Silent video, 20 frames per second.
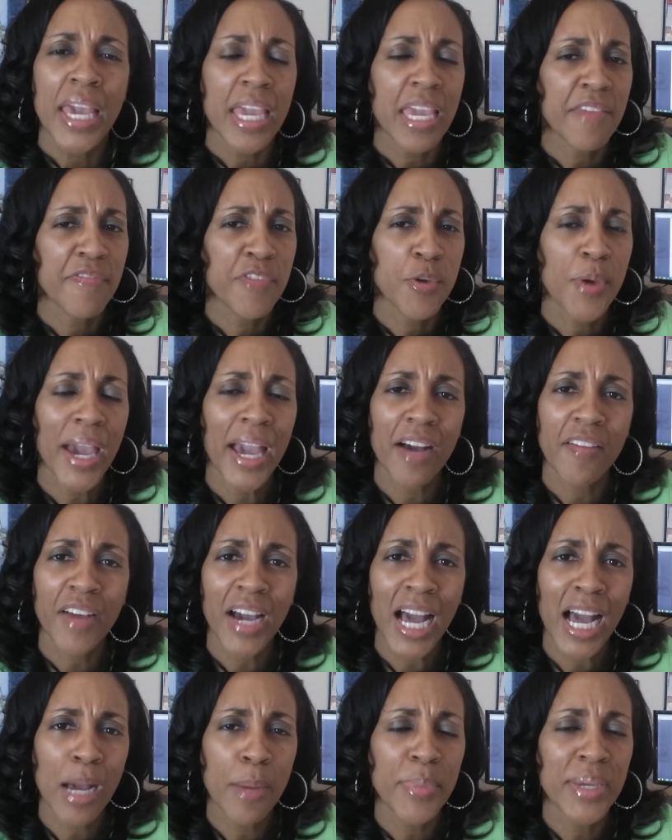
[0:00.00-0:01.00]
If you have
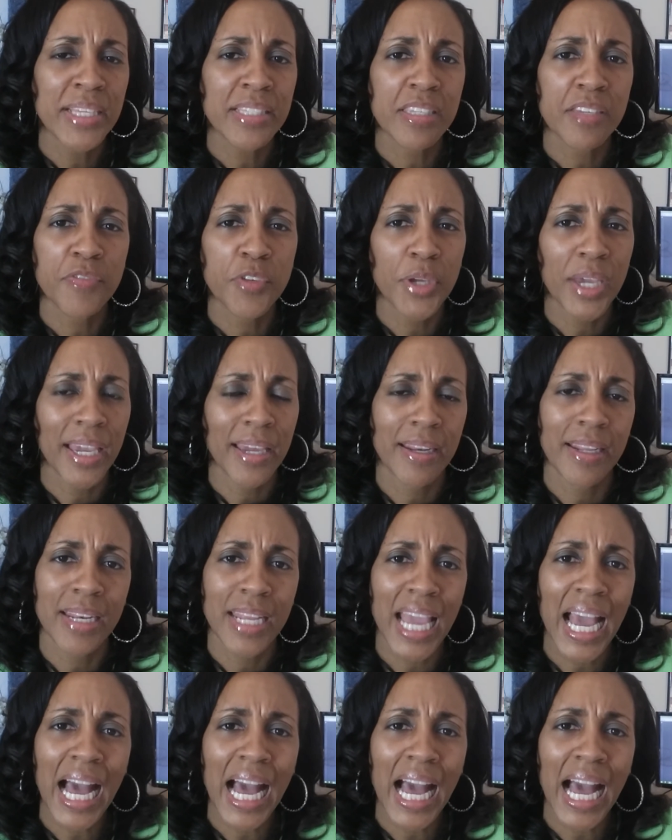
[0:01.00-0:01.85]
comments, if you had any